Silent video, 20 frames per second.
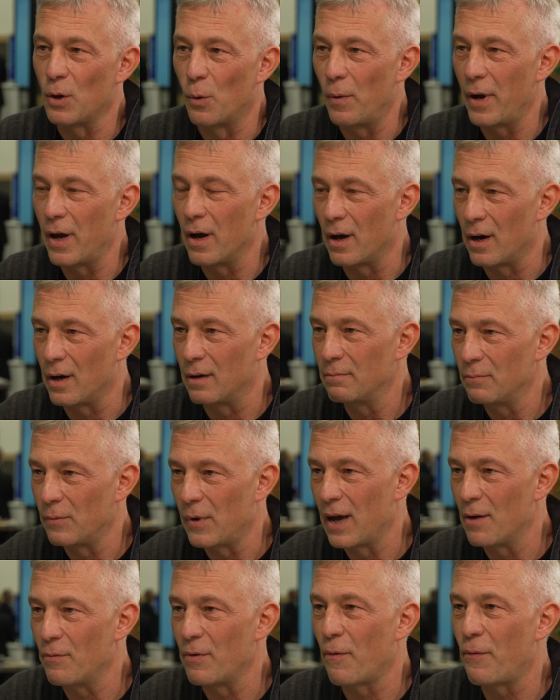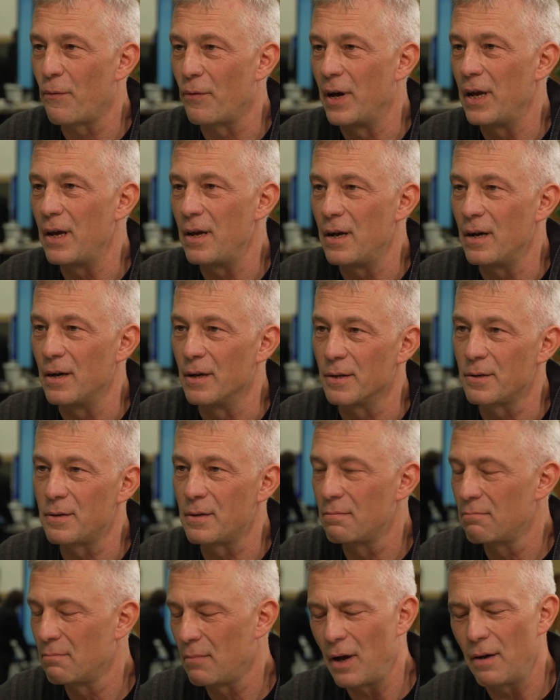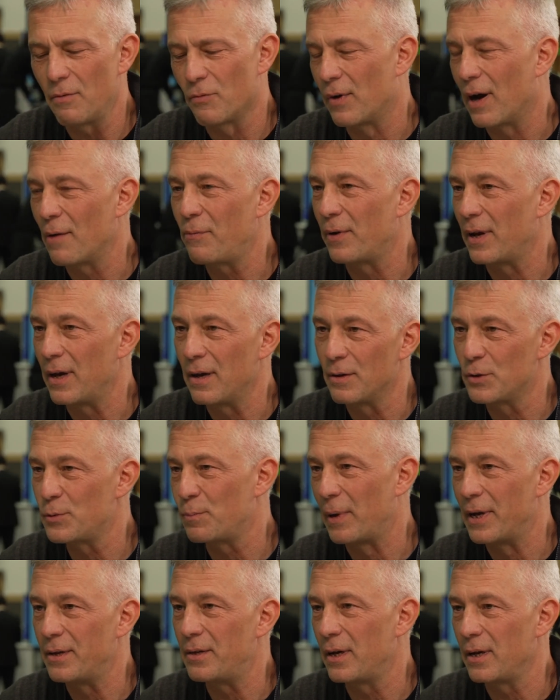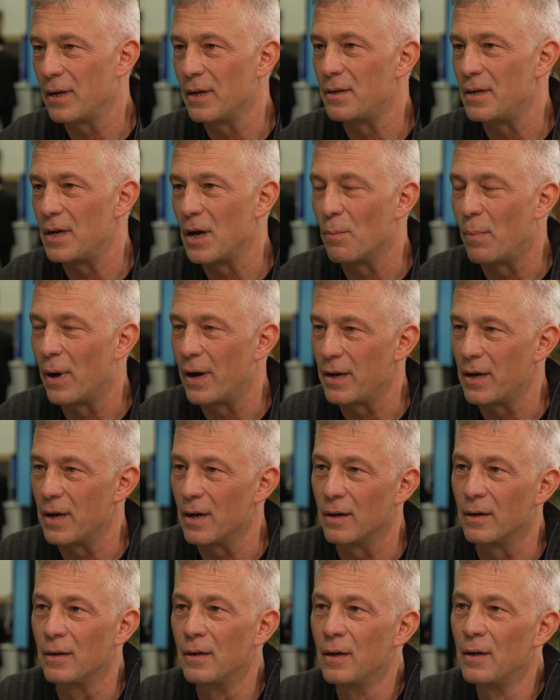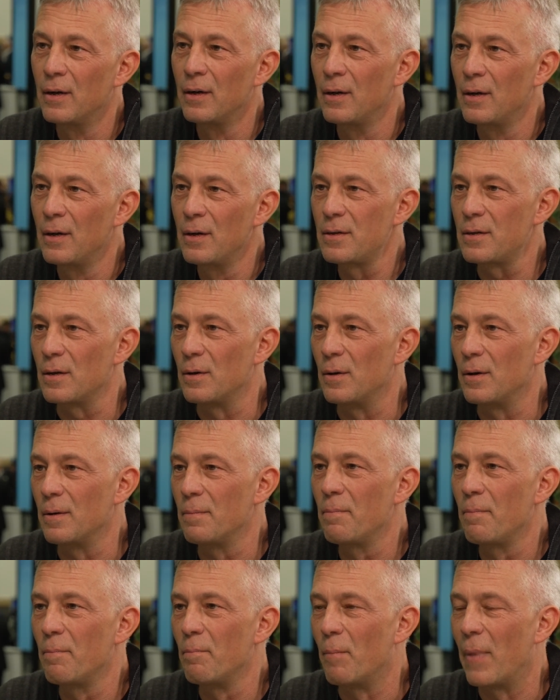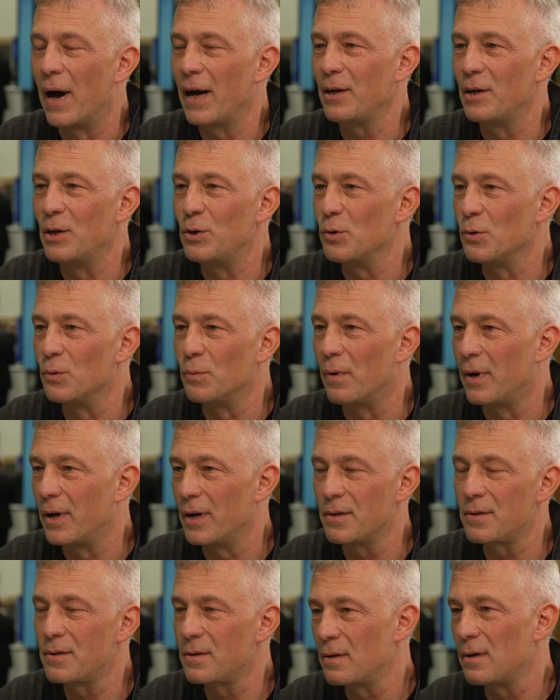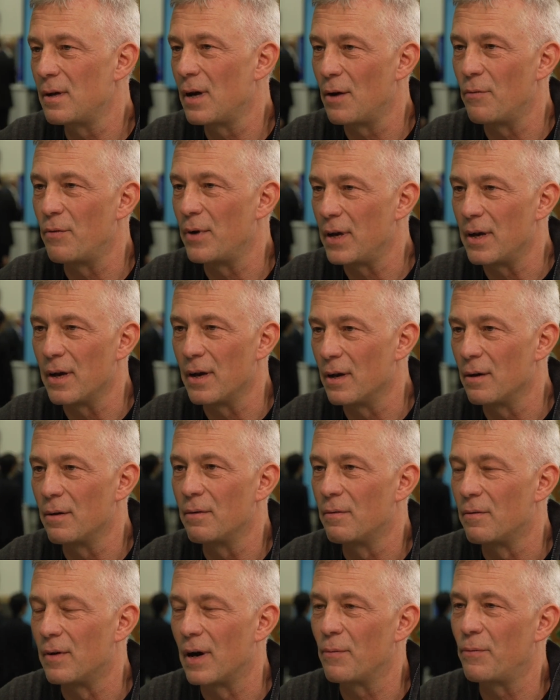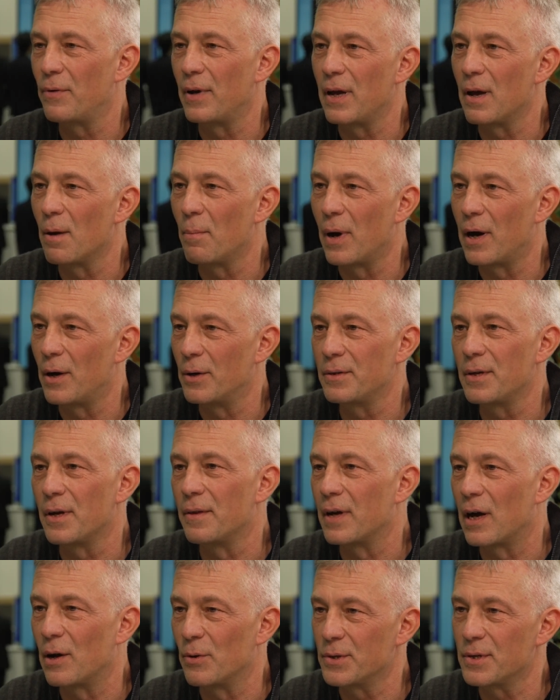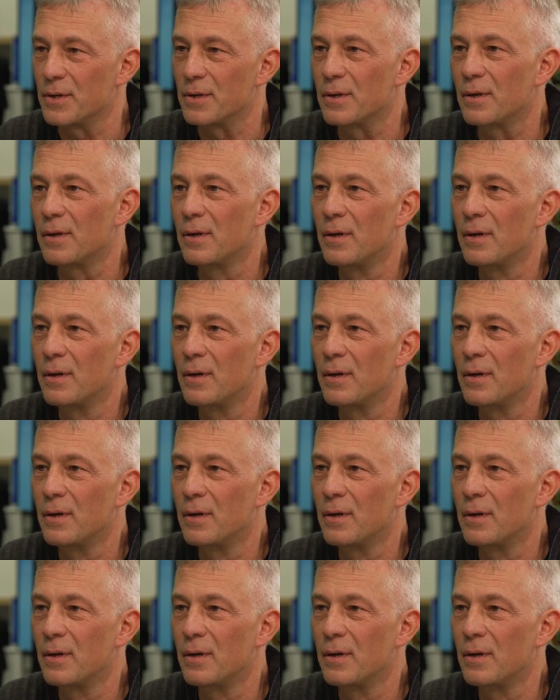So we have a 3 years and roughly splitting it year by year. So magnitude wise, every year, roughly about 1,000.